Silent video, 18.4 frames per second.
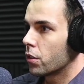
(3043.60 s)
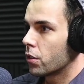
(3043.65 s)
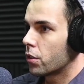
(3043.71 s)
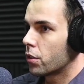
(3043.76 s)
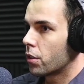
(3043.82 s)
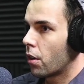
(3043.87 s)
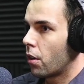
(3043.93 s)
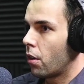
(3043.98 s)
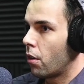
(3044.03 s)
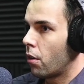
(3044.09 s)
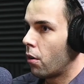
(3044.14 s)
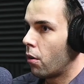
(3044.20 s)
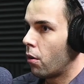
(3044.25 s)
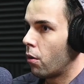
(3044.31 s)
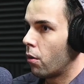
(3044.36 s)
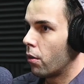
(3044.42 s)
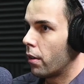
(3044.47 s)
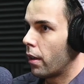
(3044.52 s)

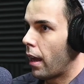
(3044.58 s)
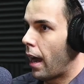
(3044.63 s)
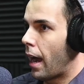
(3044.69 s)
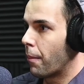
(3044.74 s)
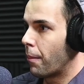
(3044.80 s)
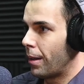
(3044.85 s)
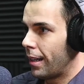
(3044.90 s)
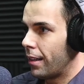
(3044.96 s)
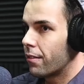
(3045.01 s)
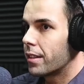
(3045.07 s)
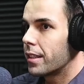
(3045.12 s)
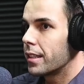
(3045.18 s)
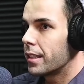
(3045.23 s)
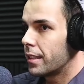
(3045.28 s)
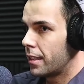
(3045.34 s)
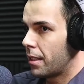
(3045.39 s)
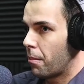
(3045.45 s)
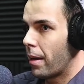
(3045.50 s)
So I believe
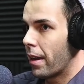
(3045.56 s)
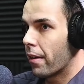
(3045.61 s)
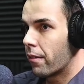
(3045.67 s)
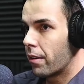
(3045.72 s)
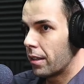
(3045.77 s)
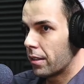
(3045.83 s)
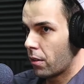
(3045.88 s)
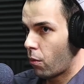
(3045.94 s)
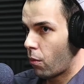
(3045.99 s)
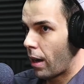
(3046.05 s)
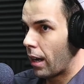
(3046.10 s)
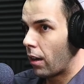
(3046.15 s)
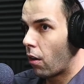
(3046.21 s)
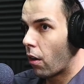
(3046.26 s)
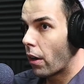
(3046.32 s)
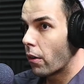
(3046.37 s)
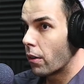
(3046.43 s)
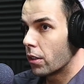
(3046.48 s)
this is the main reason why
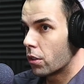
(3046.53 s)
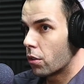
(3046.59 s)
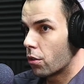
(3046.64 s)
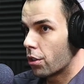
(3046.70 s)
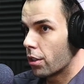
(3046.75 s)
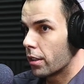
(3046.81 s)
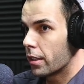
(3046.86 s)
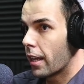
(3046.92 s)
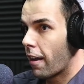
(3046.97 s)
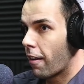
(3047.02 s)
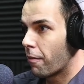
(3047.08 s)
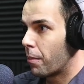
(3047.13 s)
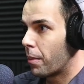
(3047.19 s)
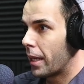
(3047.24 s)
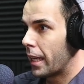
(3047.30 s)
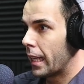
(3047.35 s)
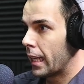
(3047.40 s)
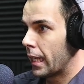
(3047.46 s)
local institutions
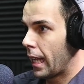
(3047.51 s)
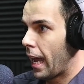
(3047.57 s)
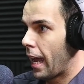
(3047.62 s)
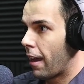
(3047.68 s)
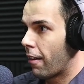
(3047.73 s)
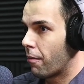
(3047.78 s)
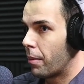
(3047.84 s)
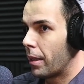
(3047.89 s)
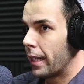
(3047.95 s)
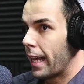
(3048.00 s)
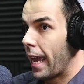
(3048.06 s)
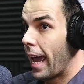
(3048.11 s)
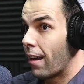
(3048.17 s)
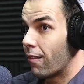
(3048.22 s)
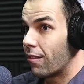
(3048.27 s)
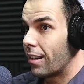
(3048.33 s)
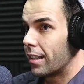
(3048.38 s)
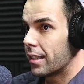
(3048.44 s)
have been
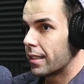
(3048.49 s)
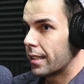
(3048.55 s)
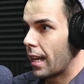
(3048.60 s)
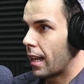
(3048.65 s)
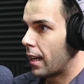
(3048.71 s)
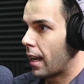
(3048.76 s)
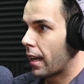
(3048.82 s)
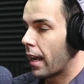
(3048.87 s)
heavily set.